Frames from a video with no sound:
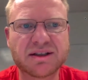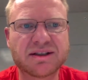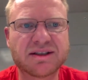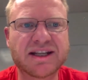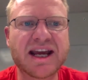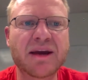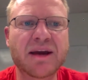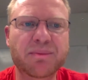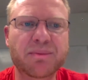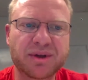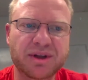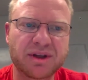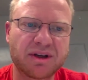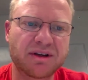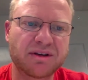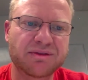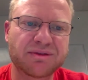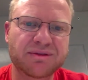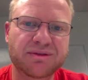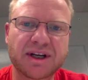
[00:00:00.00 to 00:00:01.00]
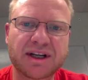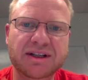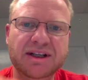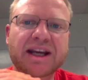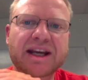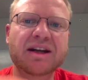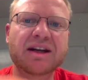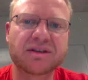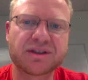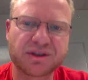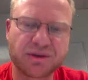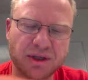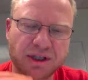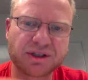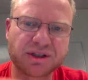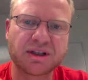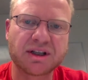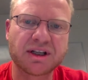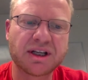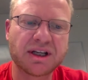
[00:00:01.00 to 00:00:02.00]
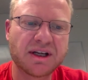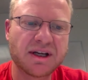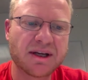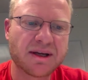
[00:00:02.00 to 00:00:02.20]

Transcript: depth of our data structure.